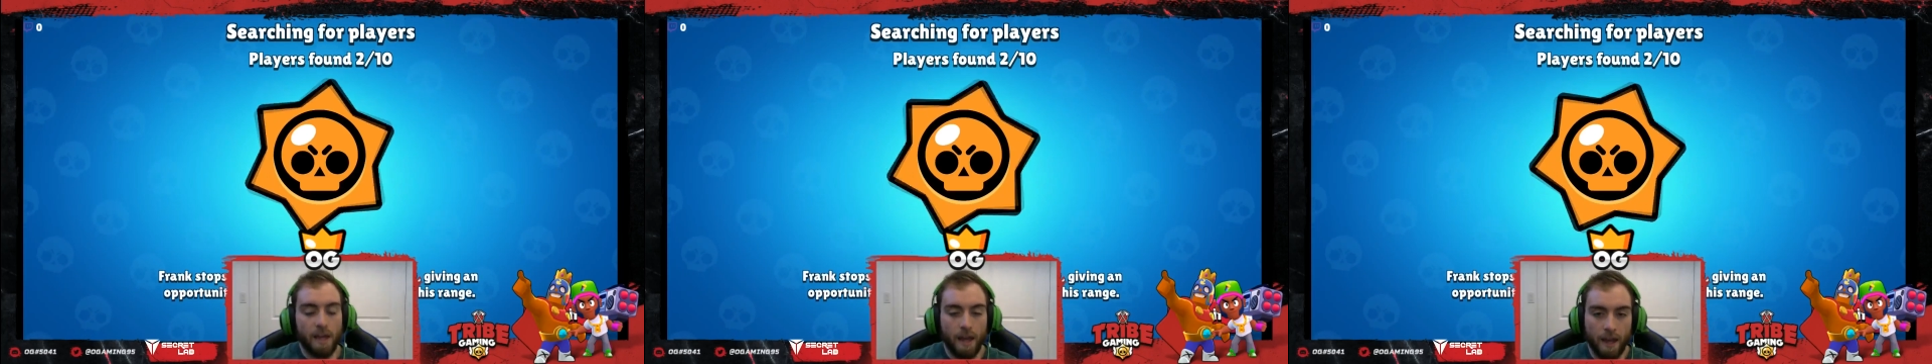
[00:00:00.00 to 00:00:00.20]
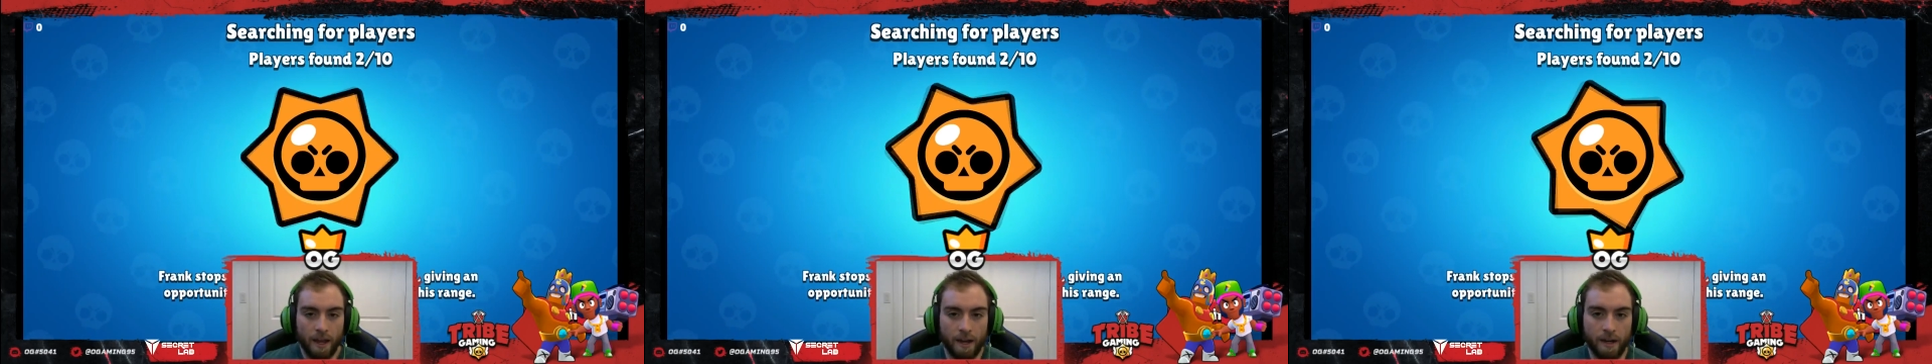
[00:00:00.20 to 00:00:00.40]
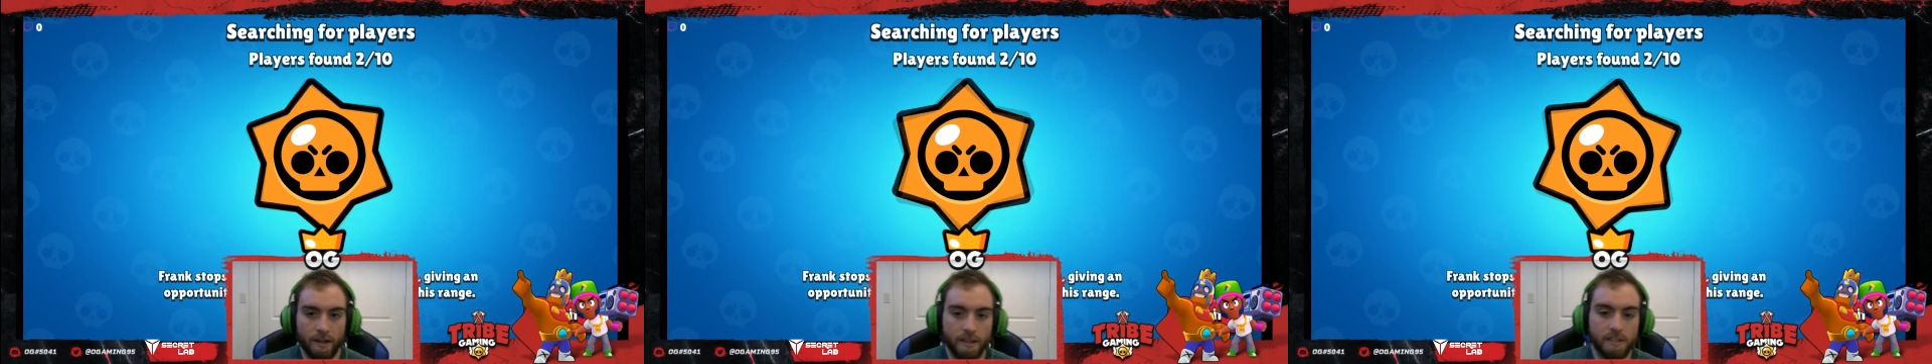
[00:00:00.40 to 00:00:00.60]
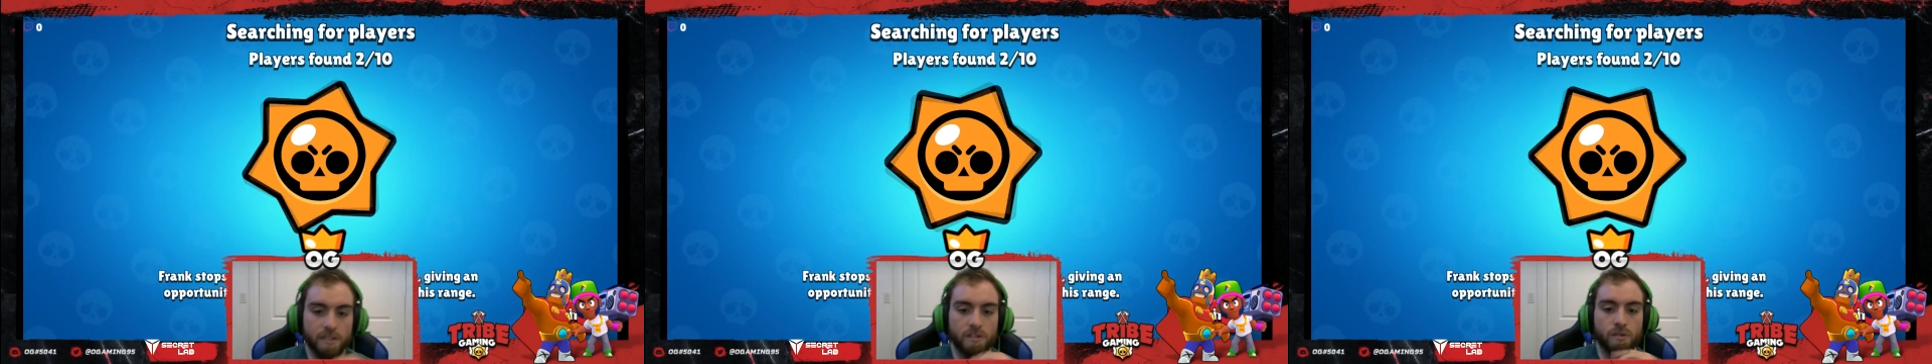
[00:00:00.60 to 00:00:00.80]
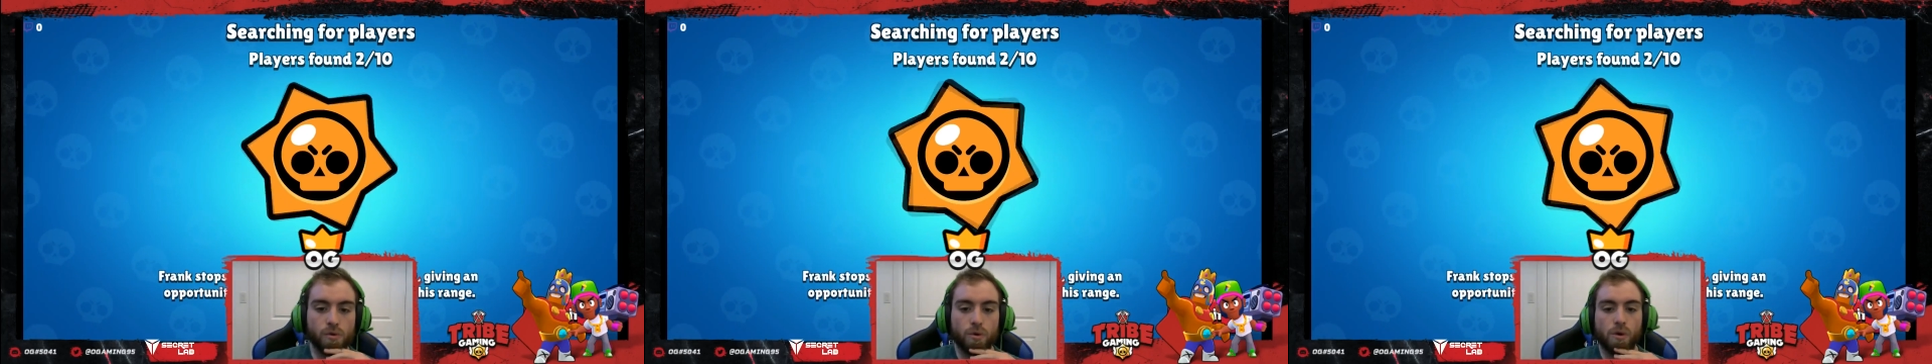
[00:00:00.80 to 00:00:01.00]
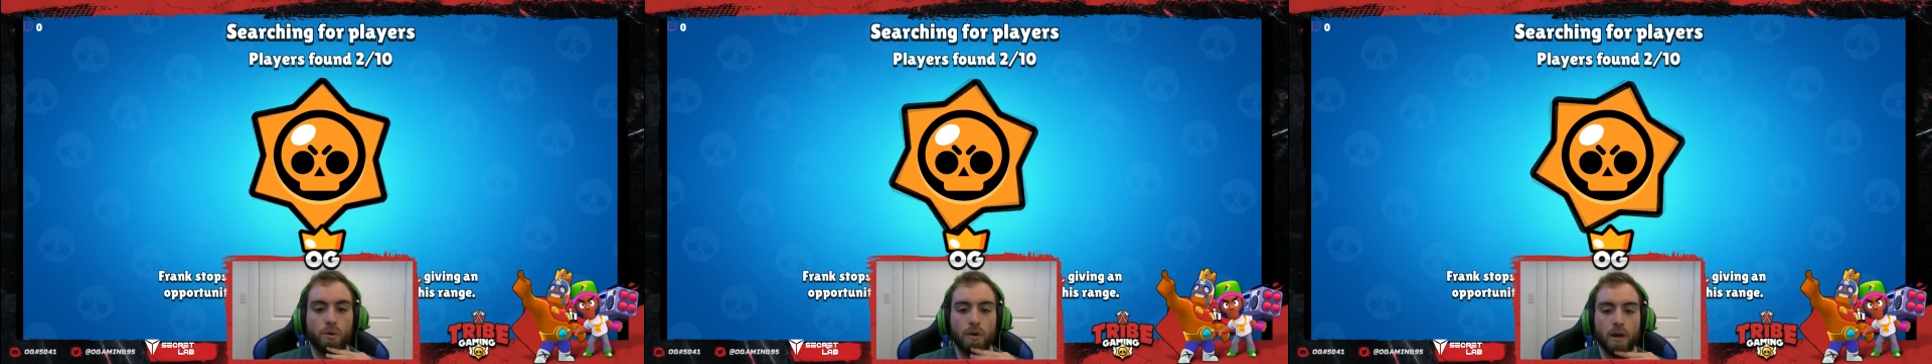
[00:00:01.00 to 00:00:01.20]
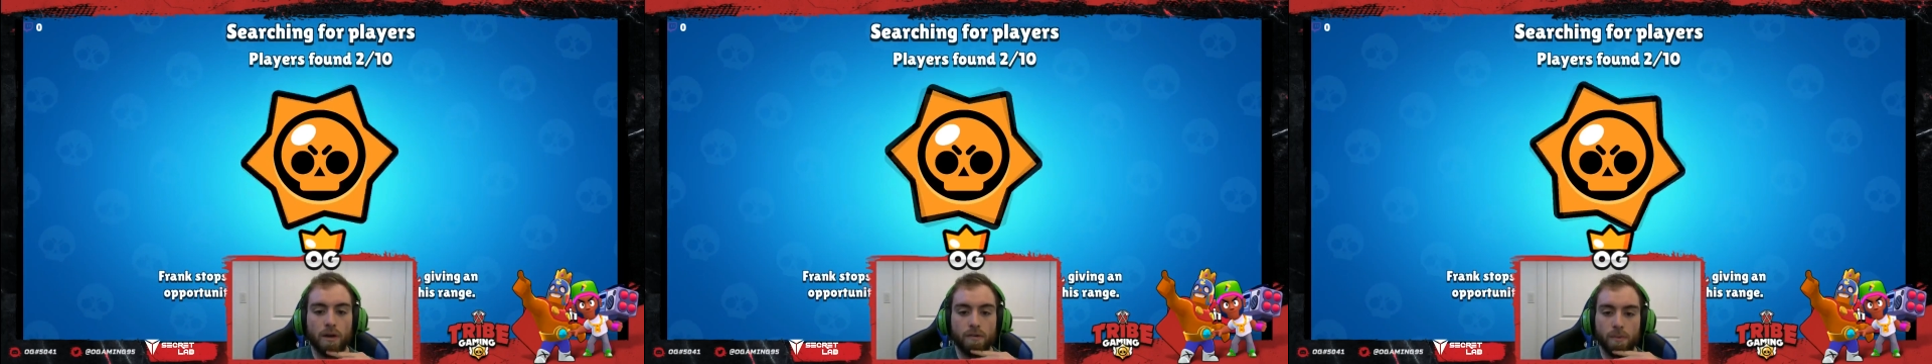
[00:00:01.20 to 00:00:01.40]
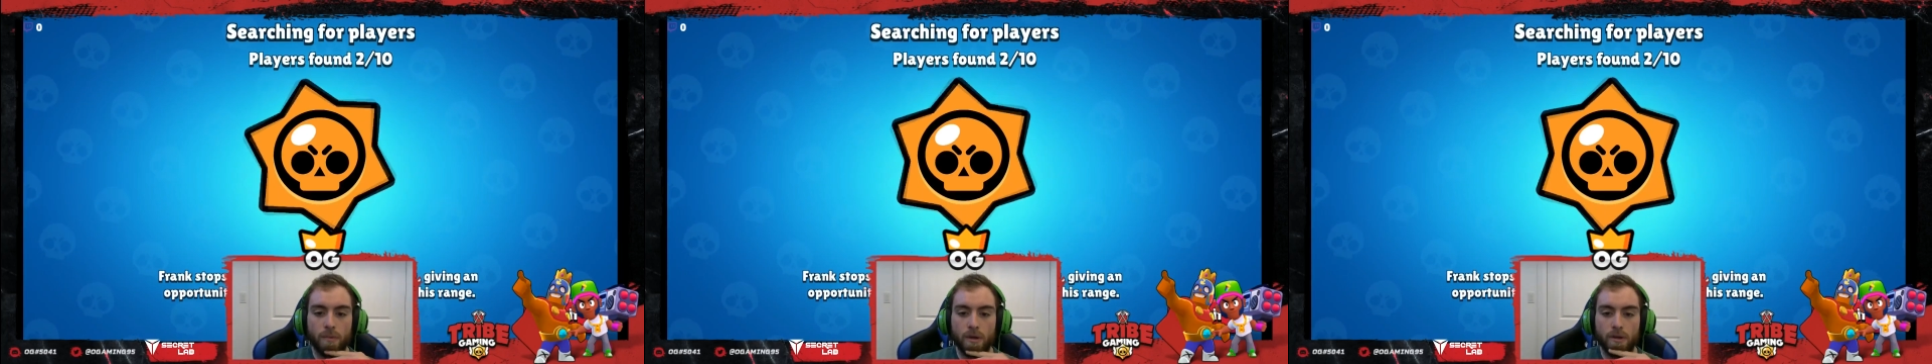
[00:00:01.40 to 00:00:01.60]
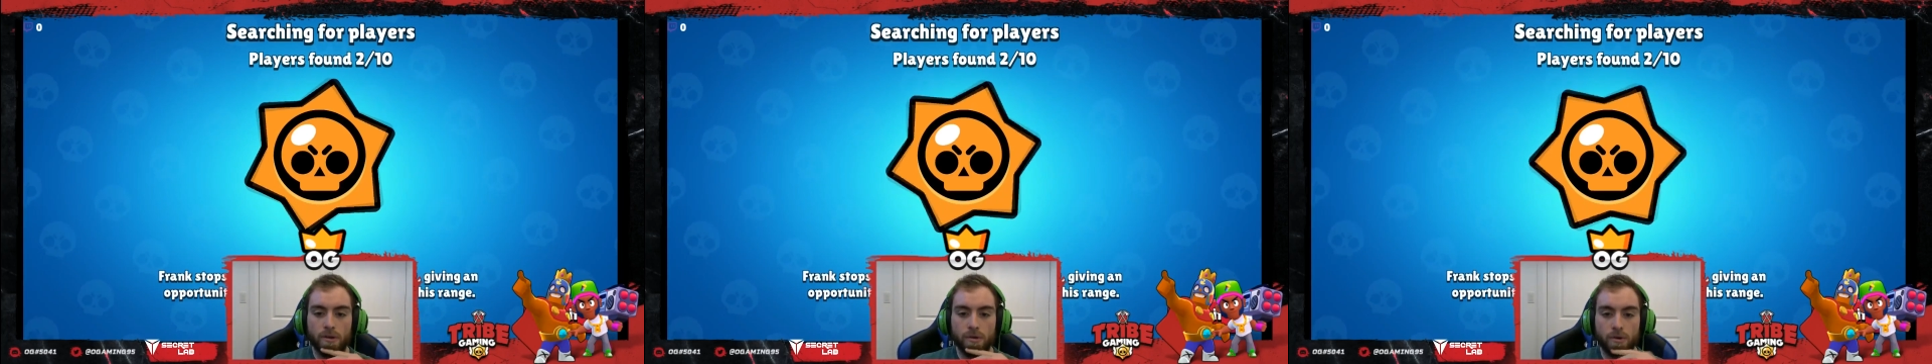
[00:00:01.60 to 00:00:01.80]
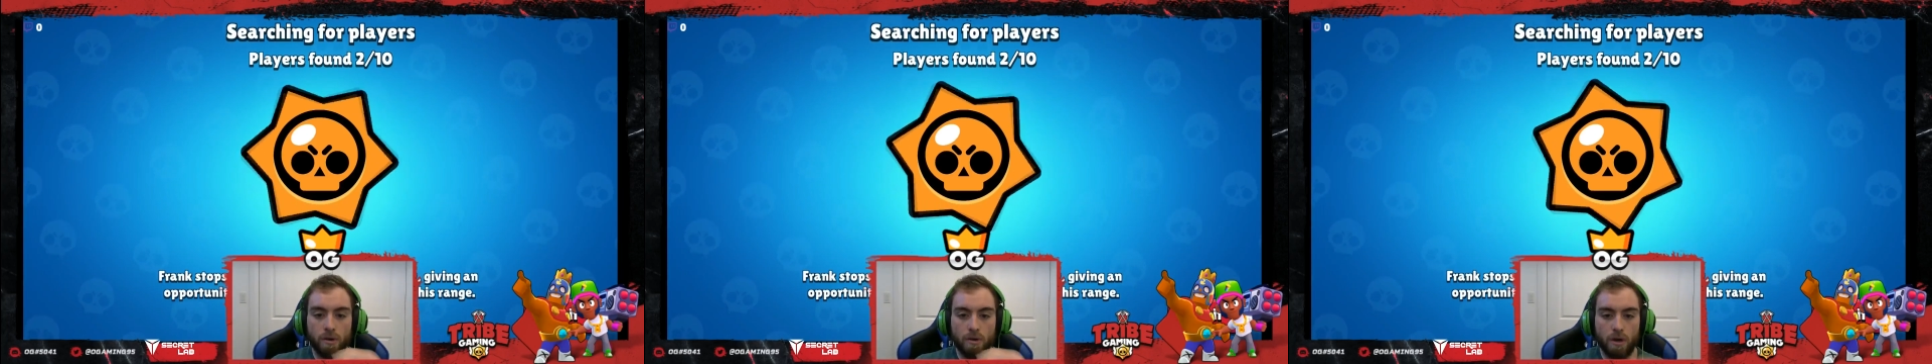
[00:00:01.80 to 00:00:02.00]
And this is a cool way for me to do